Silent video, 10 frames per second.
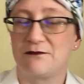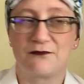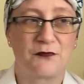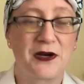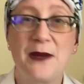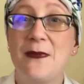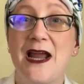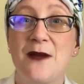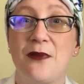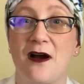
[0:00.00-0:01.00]

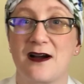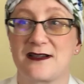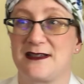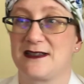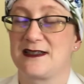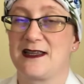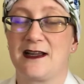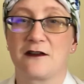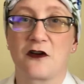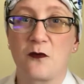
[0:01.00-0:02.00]
Pre-made boxes, and
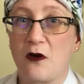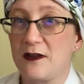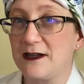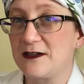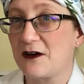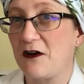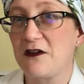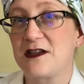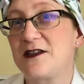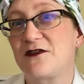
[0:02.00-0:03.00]
they'll go all into all
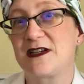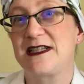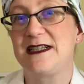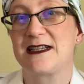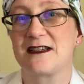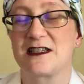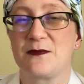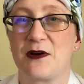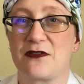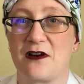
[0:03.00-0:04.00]
the different details
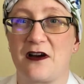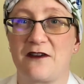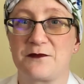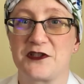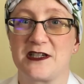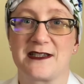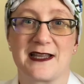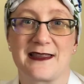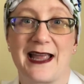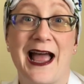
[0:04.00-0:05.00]
about the options
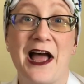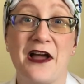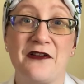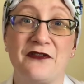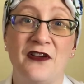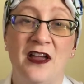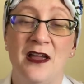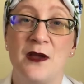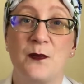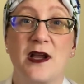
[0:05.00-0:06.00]
that they have.
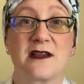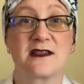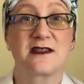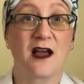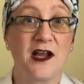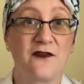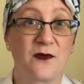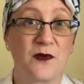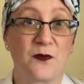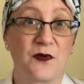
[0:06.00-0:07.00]
Because aside
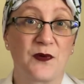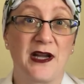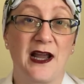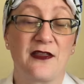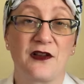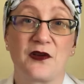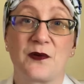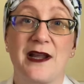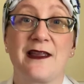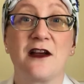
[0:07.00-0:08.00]
from the Marie and the
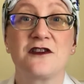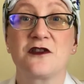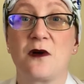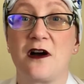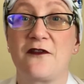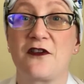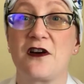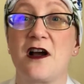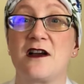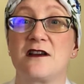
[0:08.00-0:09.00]
Lorraine, they also offer
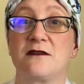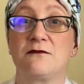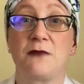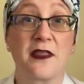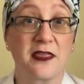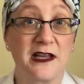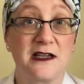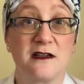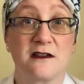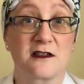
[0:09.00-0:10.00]
a
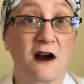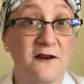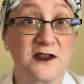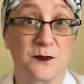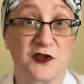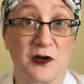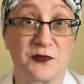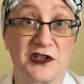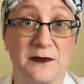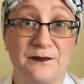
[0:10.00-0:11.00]
monthly scarf
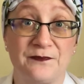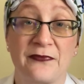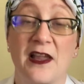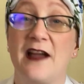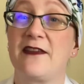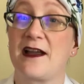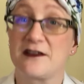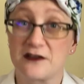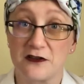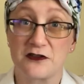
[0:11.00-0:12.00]
subscription. And that
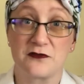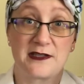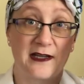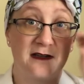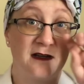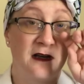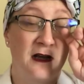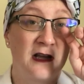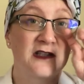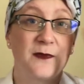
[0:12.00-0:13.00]
is also sent
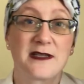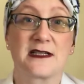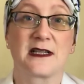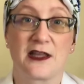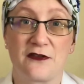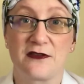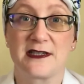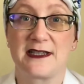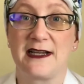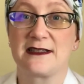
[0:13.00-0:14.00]
domestically through the
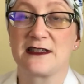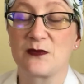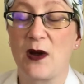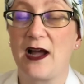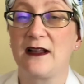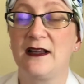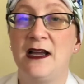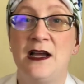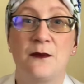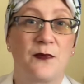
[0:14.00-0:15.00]
States as well.
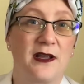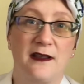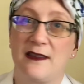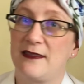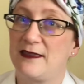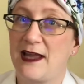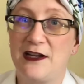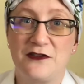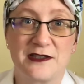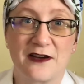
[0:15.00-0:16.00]
But they
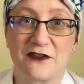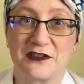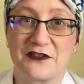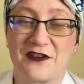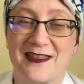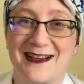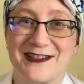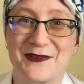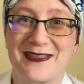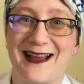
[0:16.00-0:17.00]
do several different
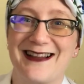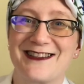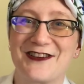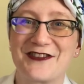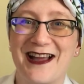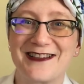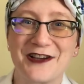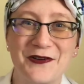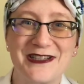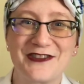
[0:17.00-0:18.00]
things with that. So that's
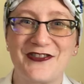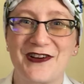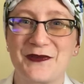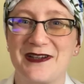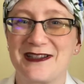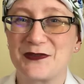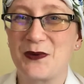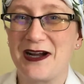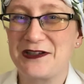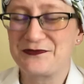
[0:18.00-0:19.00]
always a fun one as
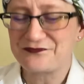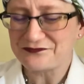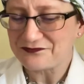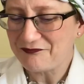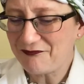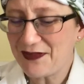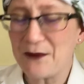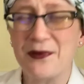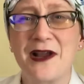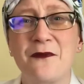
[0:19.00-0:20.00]
well.
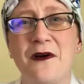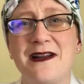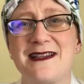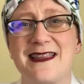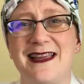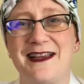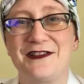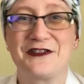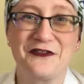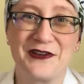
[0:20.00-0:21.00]
But I wanted to thank you
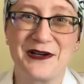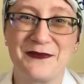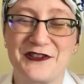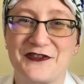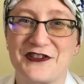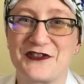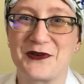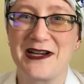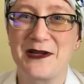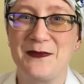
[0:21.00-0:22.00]
so very much for
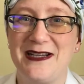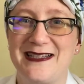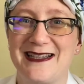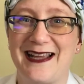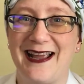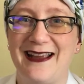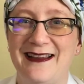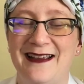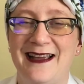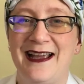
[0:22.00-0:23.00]
joining me
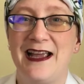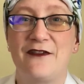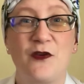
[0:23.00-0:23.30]
today. If